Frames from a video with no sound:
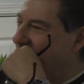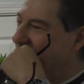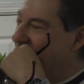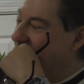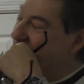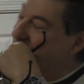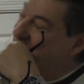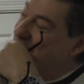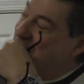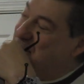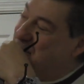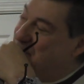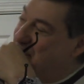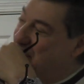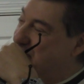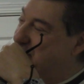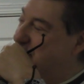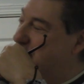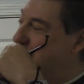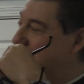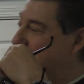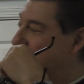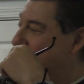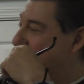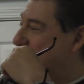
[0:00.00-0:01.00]
It must be
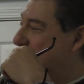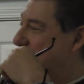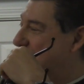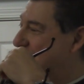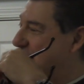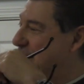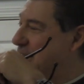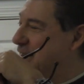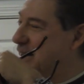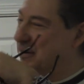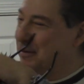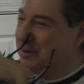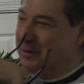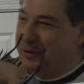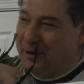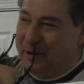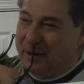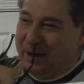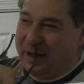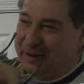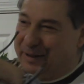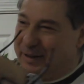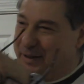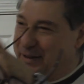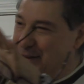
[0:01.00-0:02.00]
pretty hot sitting there with all
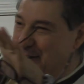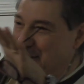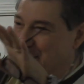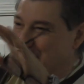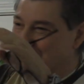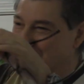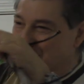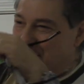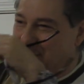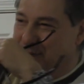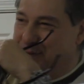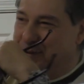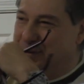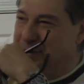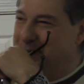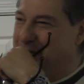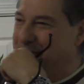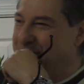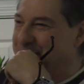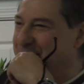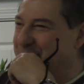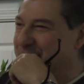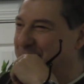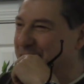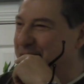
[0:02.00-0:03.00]
that delicious food
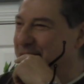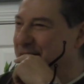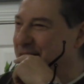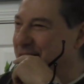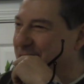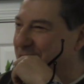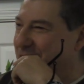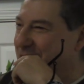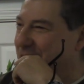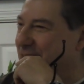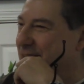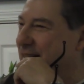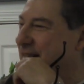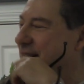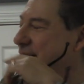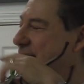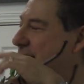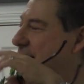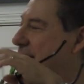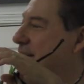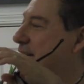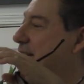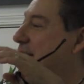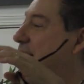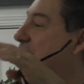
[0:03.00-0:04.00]
in front of you. You can't eat
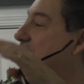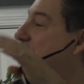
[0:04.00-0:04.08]
it.